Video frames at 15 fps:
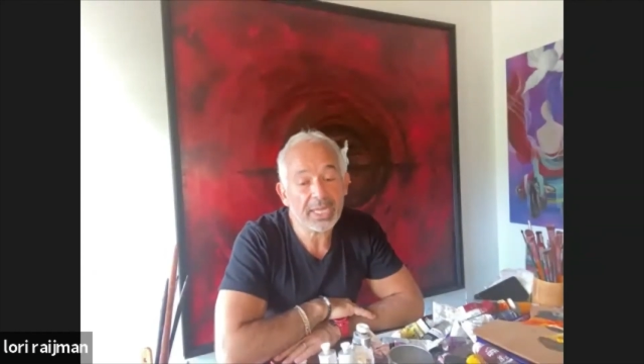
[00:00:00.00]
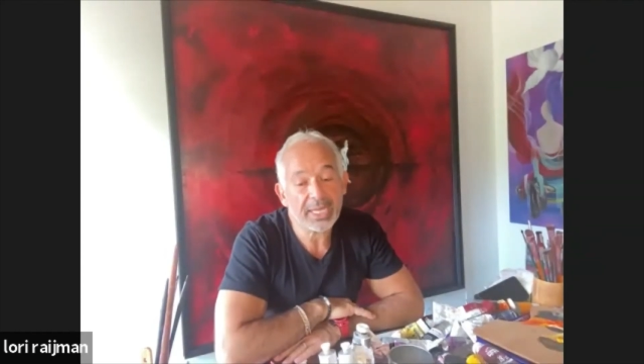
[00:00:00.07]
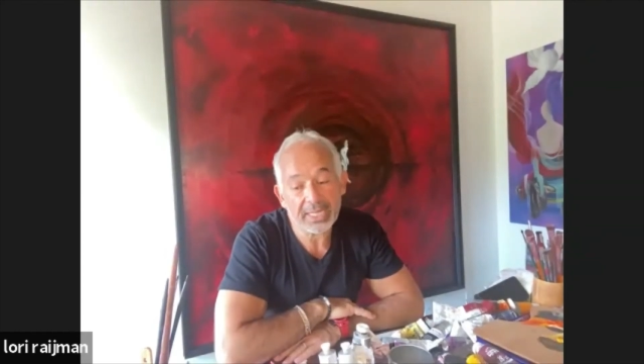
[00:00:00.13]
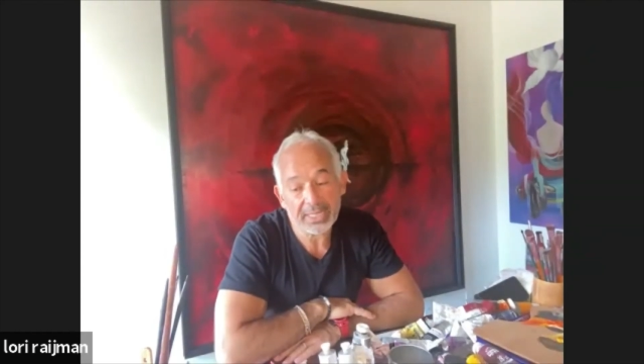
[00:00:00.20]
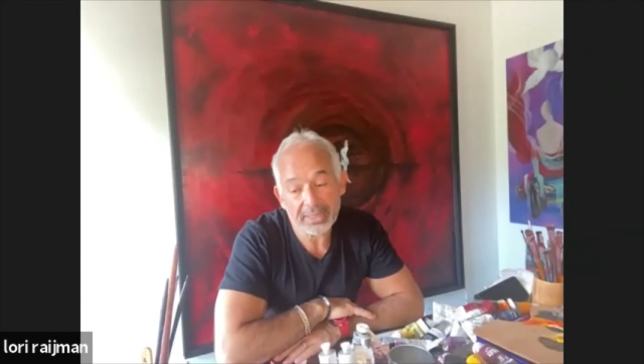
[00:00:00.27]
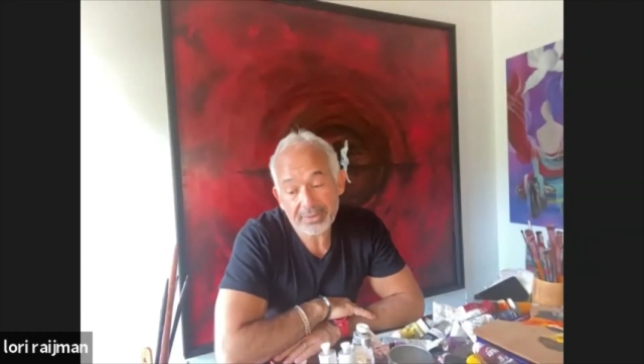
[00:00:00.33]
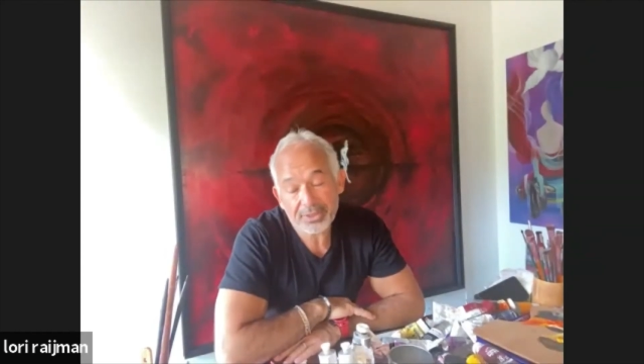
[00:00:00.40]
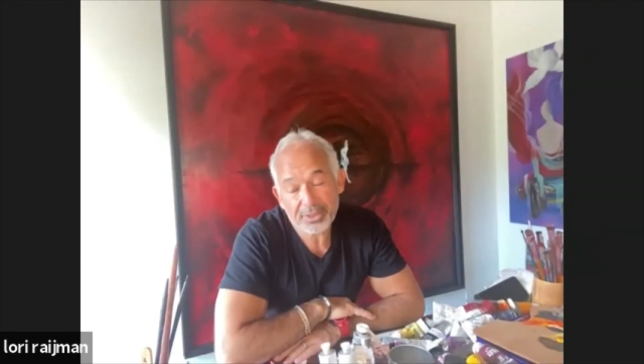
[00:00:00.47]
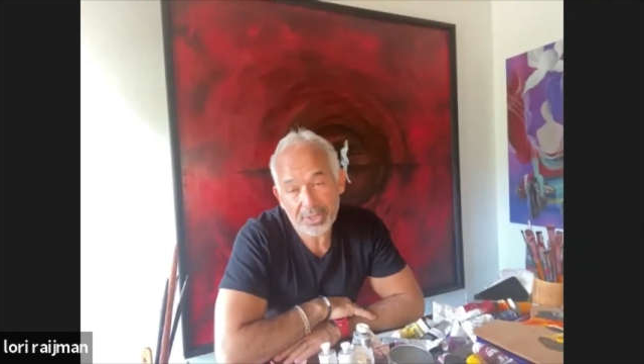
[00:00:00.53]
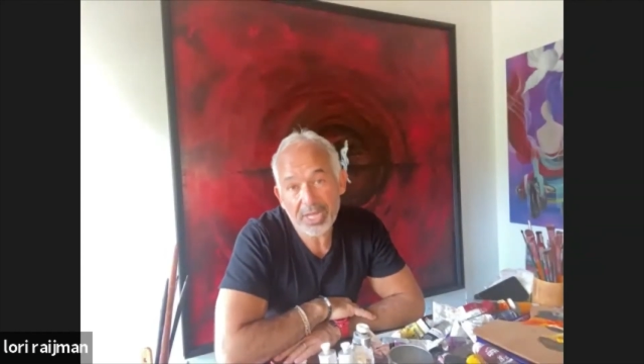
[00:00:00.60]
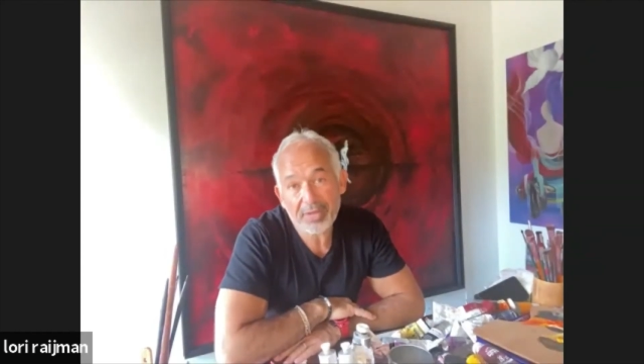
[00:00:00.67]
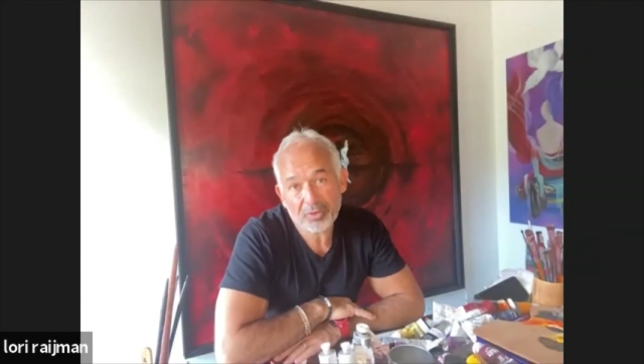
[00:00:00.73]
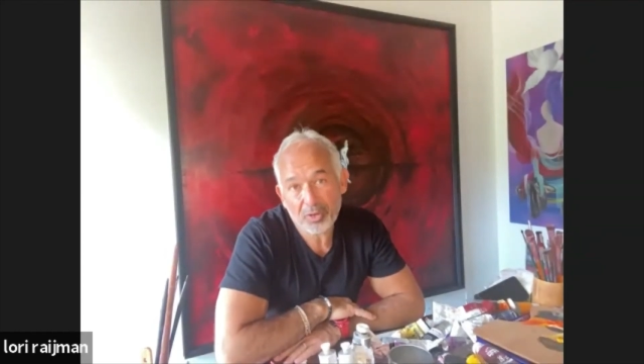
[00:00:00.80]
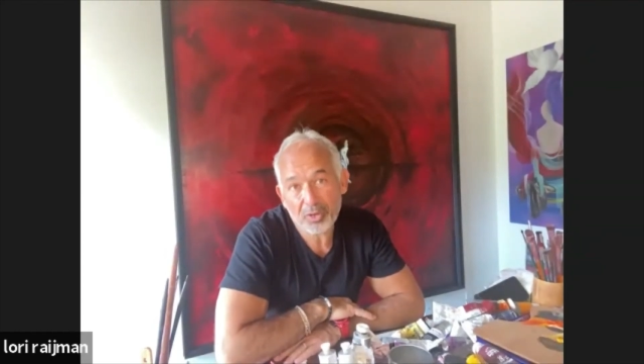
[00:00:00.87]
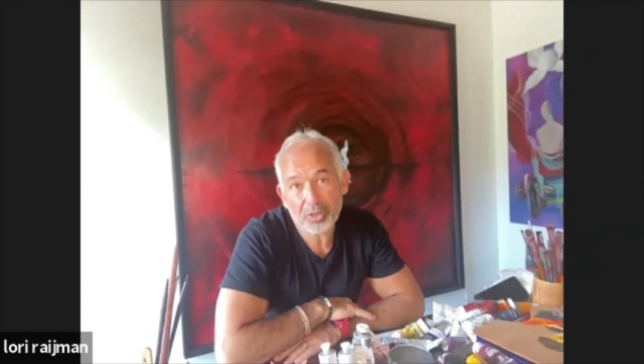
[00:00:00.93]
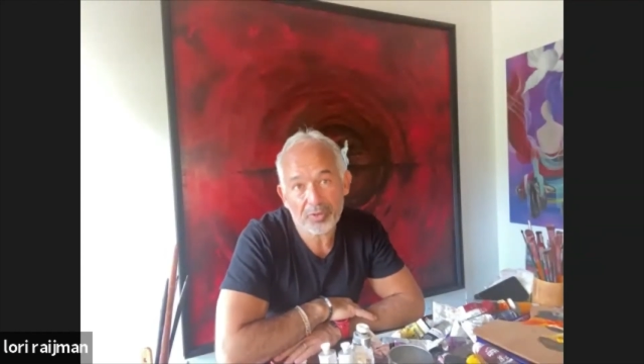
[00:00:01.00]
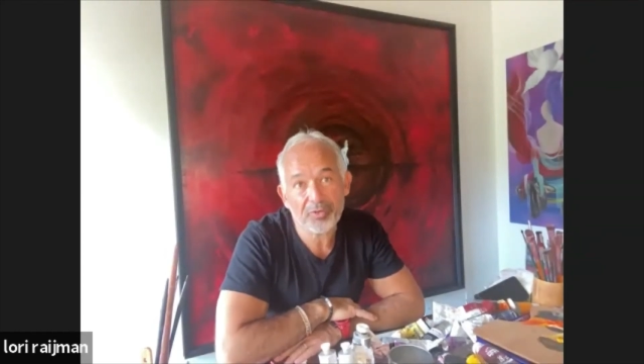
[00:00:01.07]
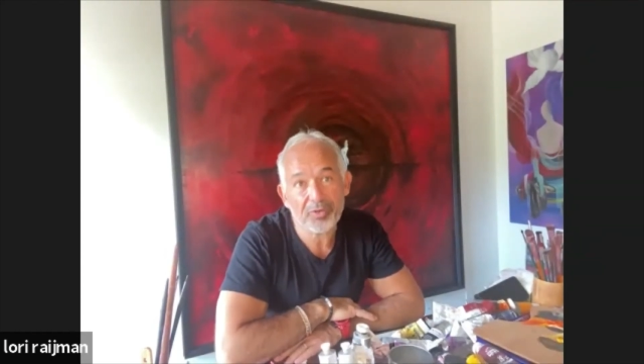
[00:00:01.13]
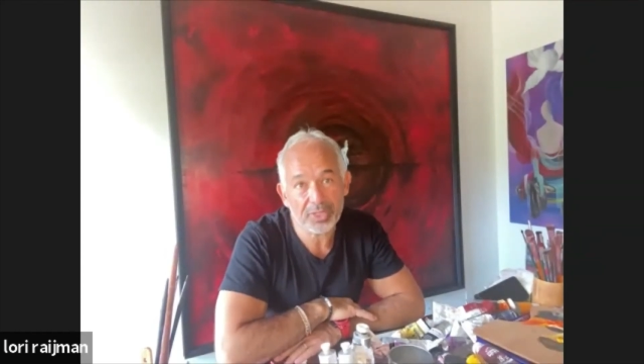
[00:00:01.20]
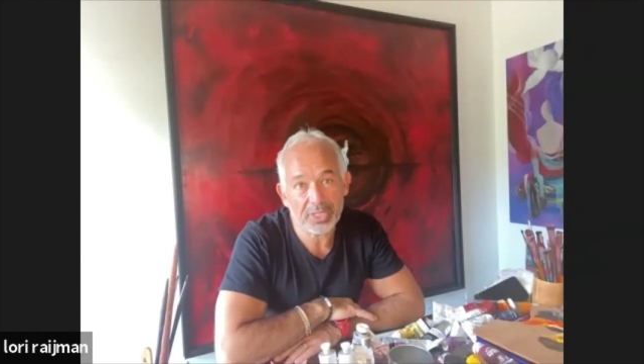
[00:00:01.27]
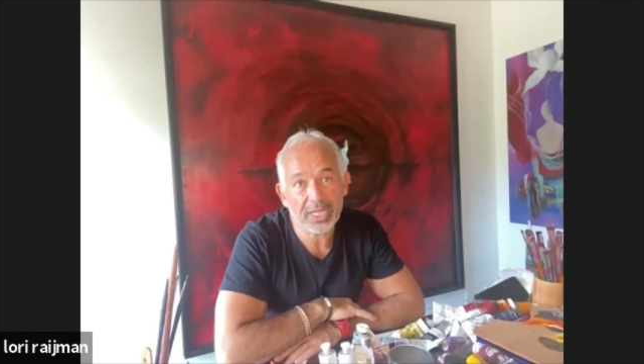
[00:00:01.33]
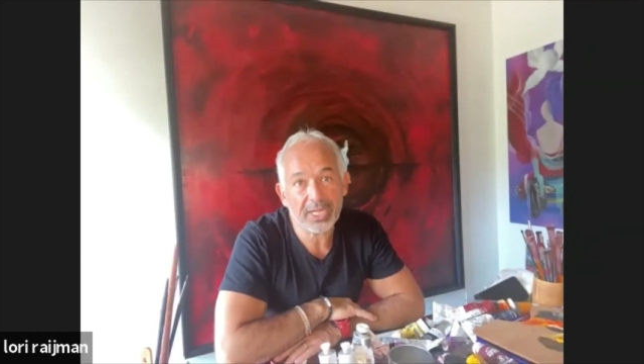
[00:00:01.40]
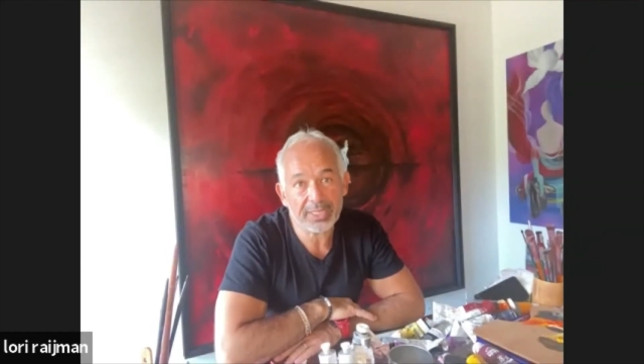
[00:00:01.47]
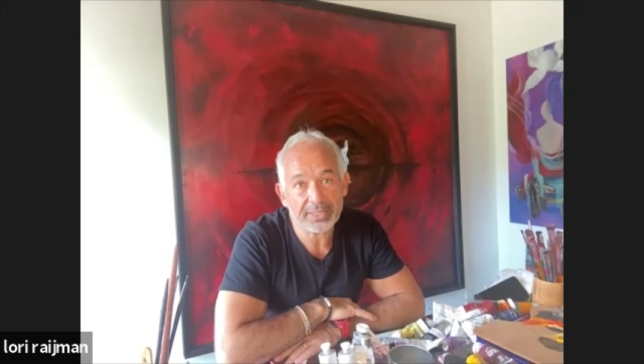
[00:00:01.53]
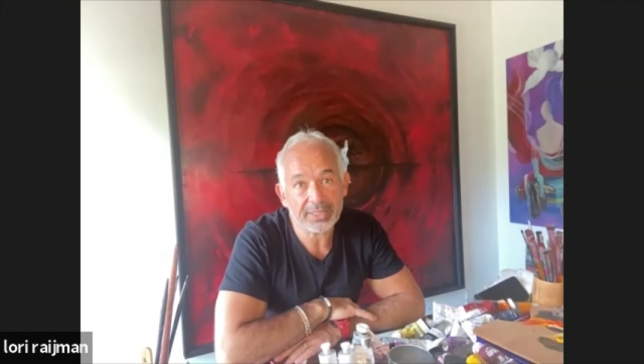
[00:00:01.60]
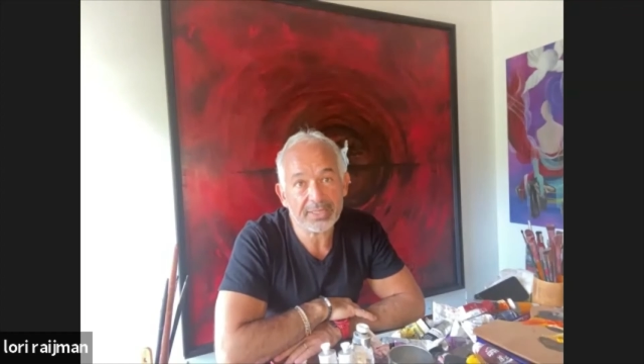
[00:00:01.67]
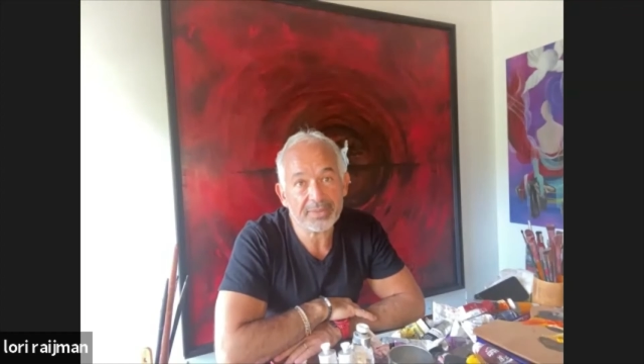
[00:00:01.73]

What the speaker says: and you have to look for the light.